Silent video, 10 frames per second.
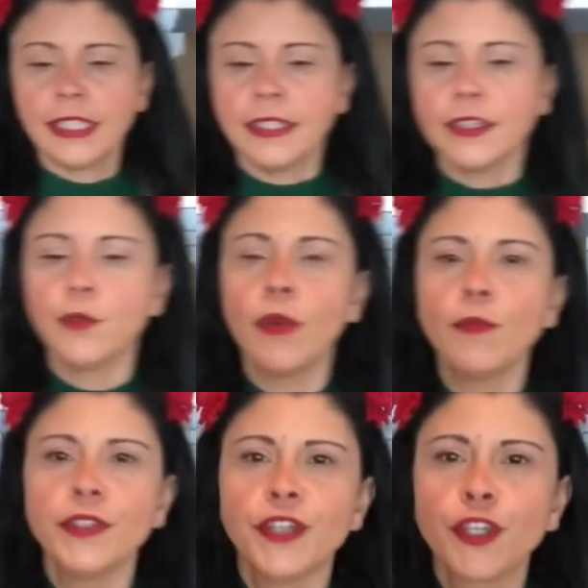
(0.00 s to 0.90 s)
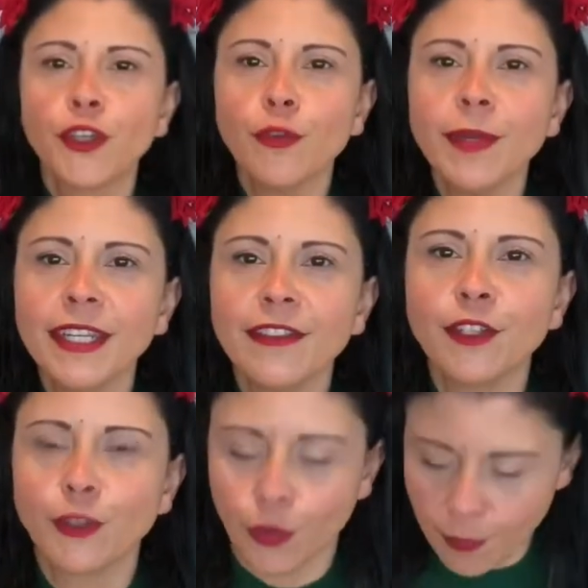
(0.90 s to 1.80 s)
the one with the cumin and the
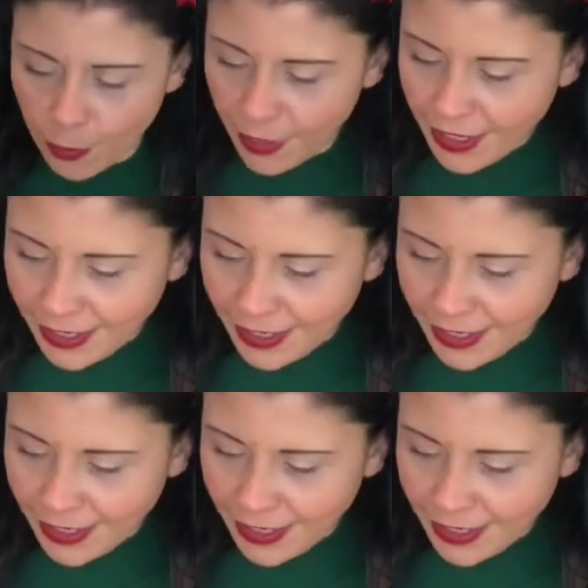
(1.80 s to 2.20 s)
turmeric.